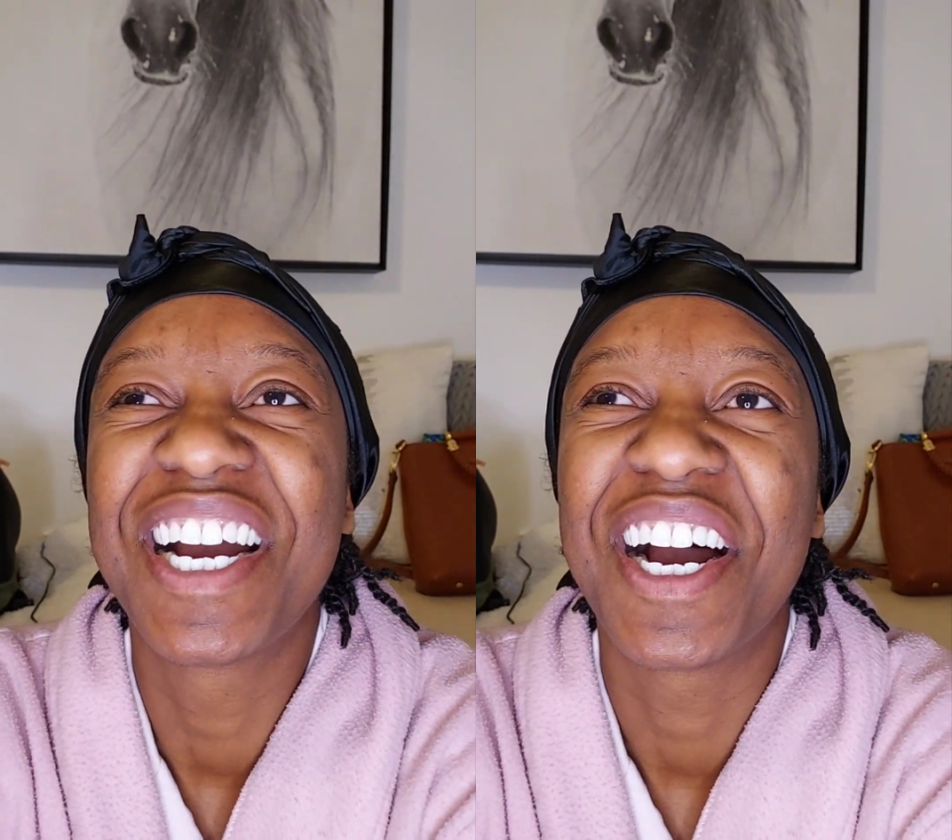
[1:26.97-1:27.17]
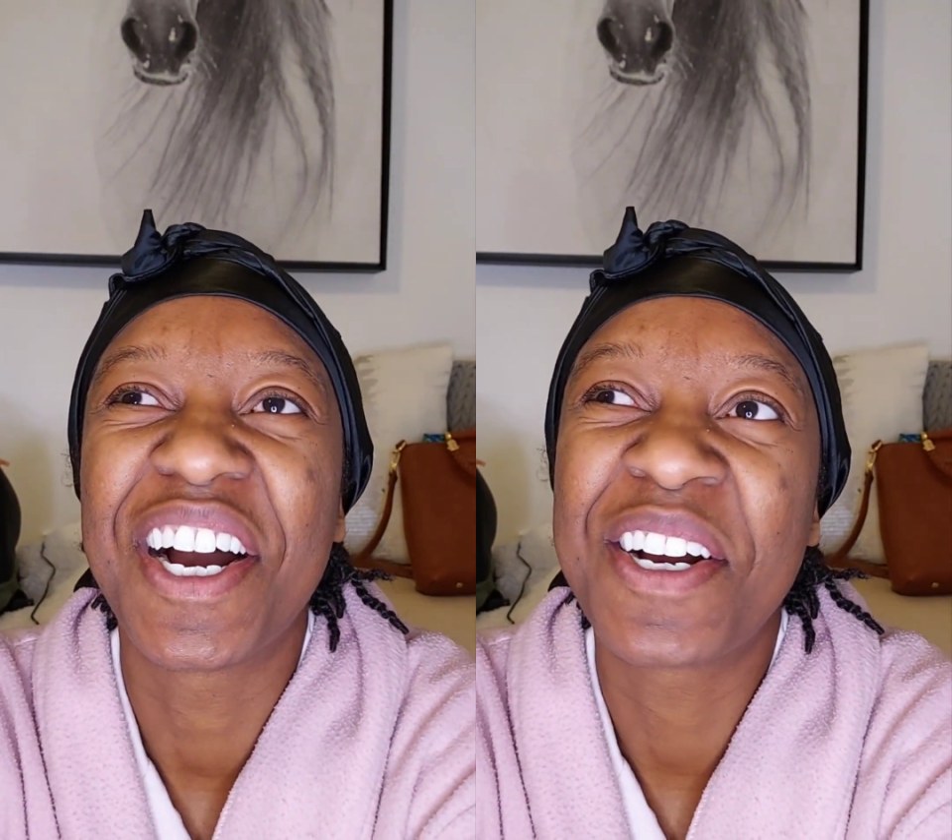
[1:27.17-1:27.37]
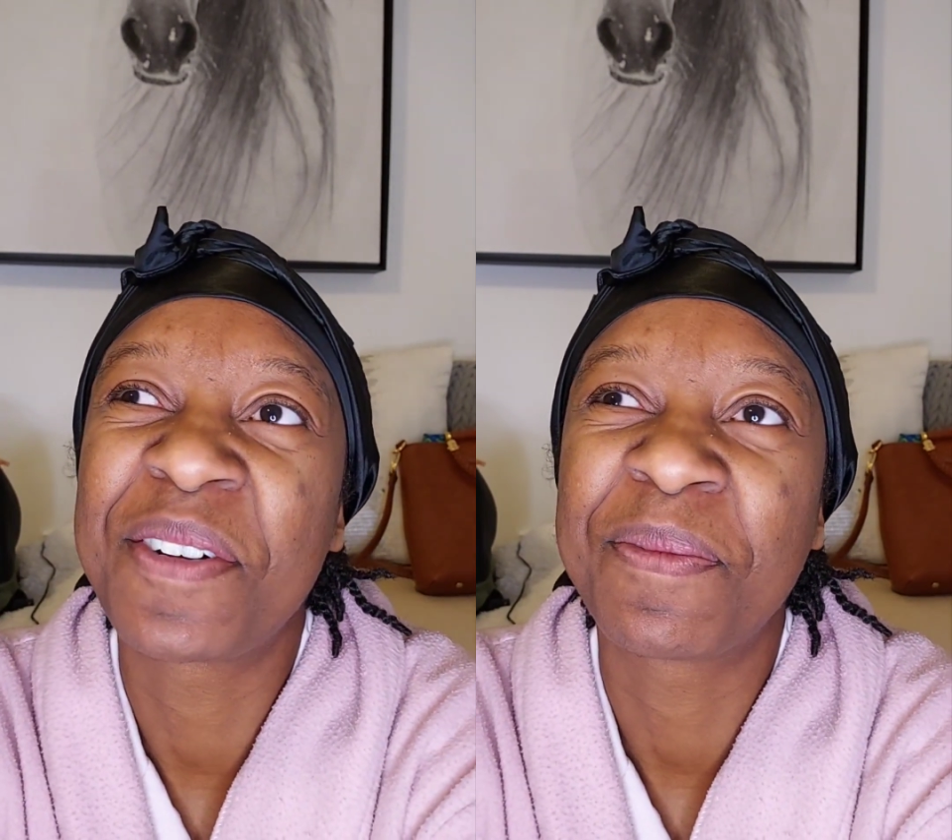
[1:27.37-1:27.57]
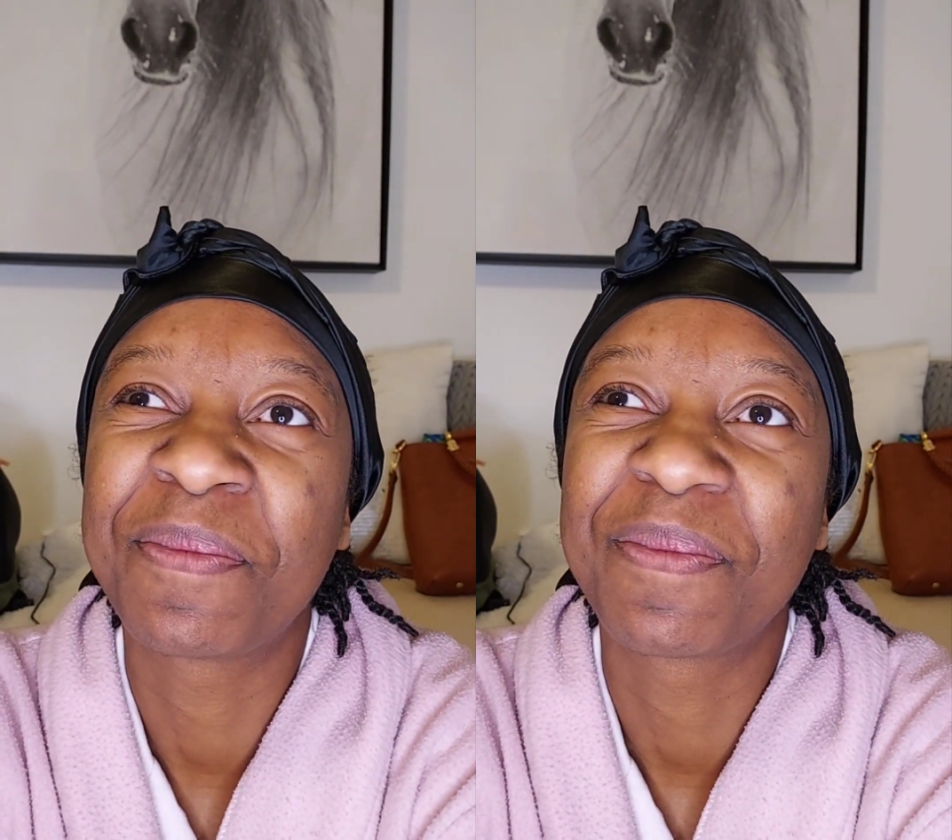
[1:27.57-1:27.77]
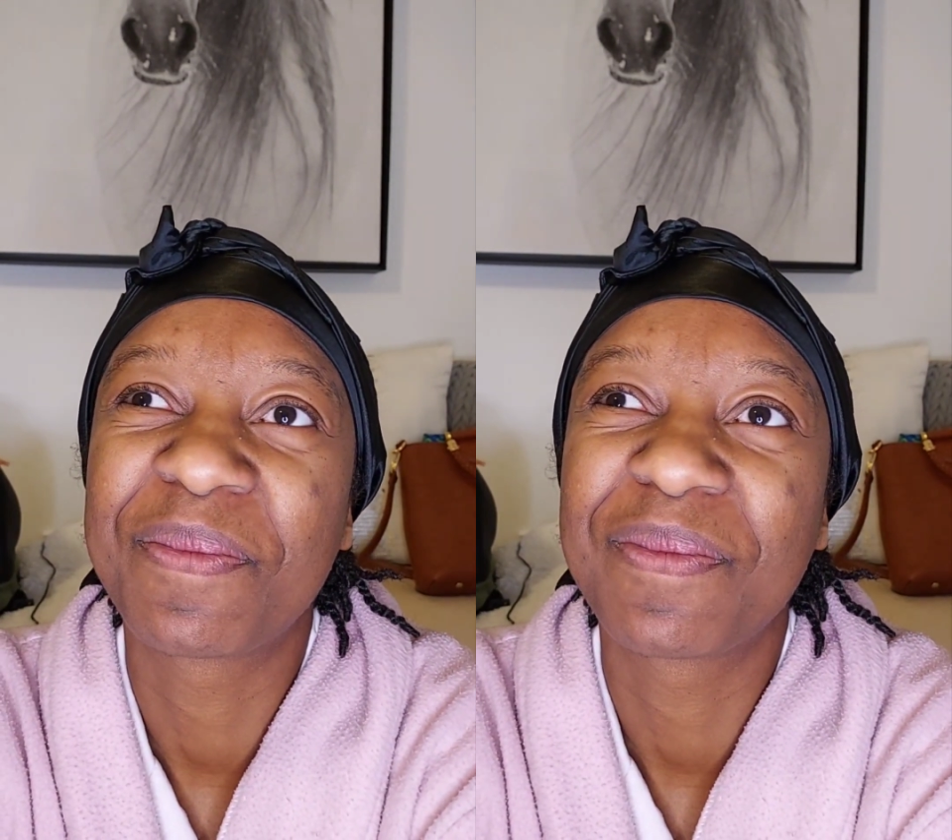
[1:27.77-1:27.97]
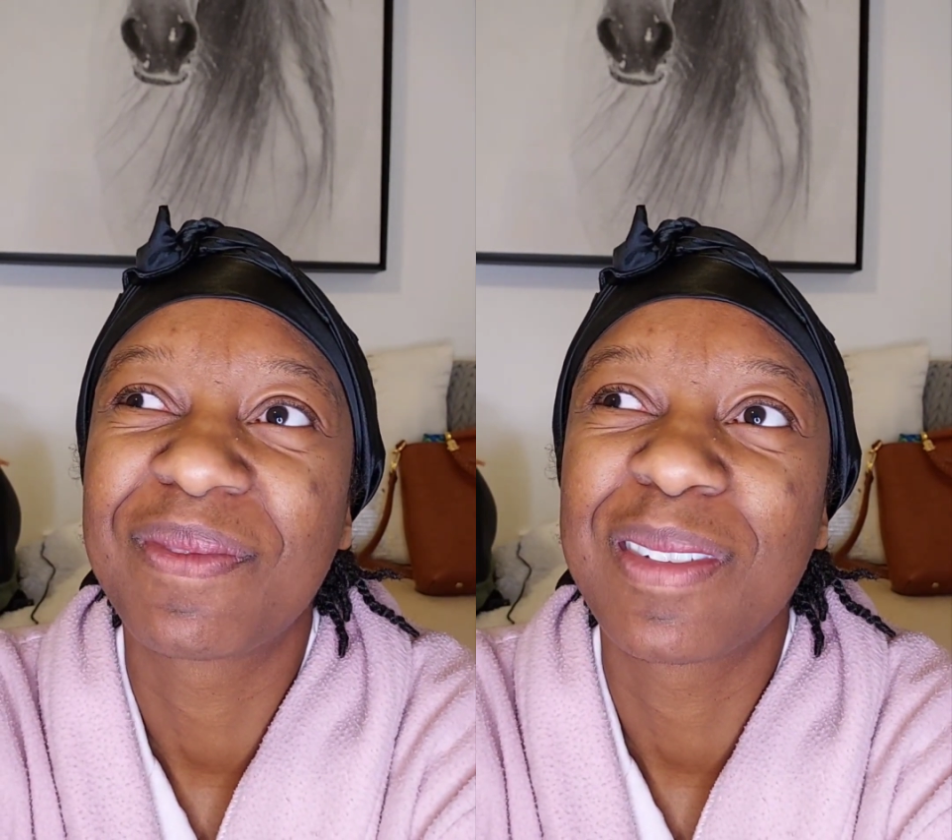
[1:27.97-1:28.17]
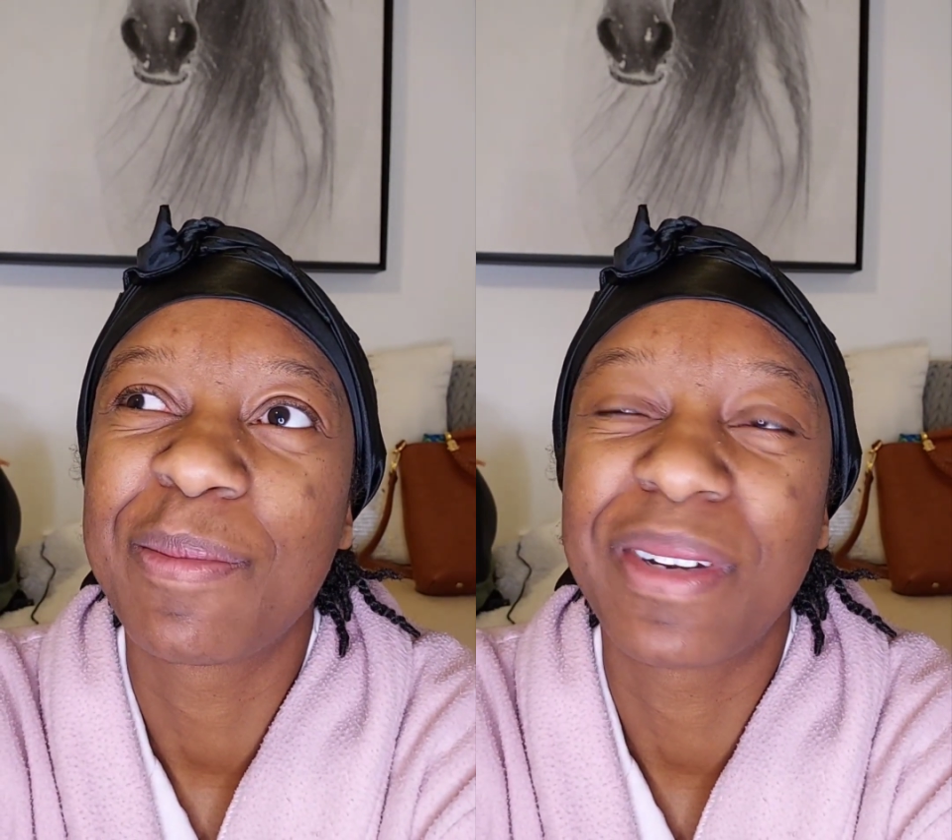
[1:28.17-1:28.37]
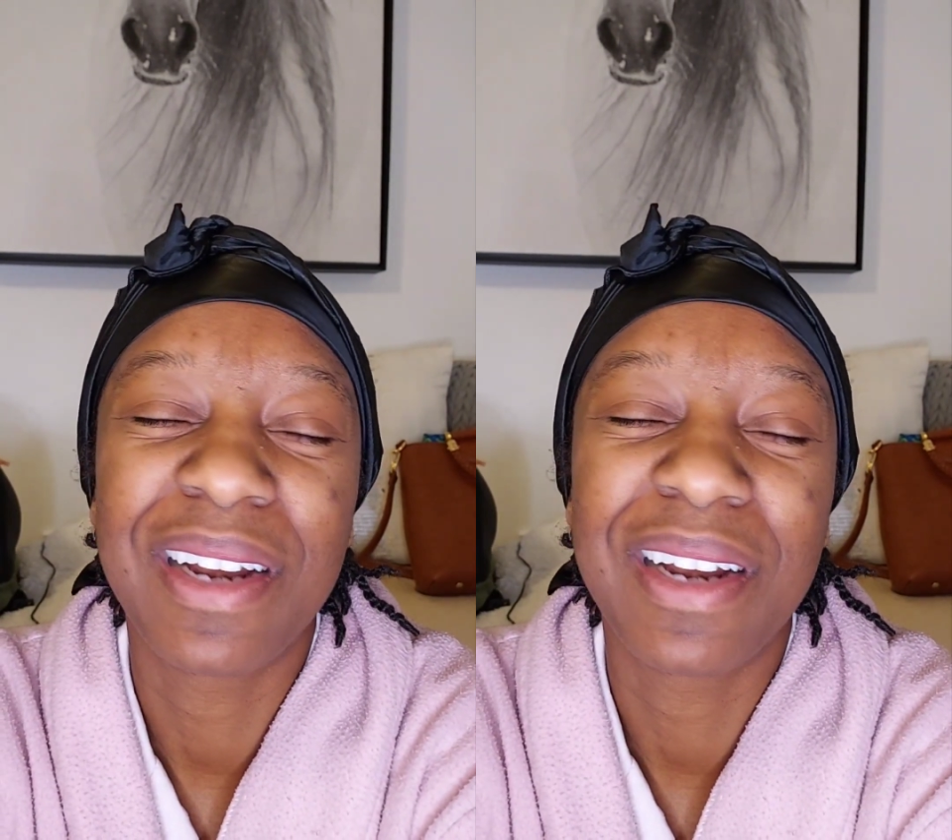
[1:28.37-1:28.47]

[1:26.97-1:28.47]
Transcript: But